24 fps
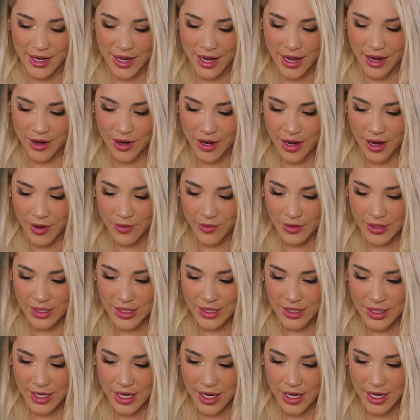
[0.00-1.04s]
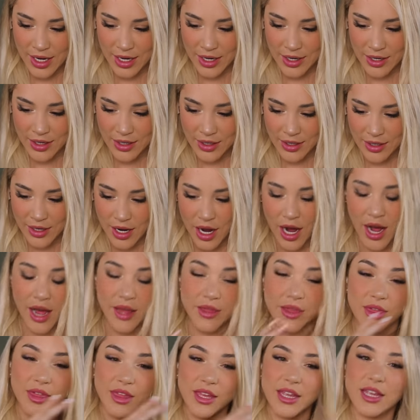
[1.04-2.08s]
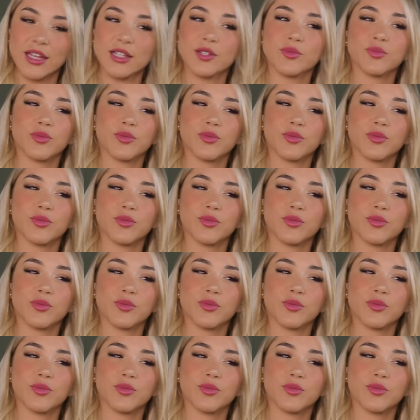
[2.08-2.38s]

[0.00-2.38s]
I, I would say I think it's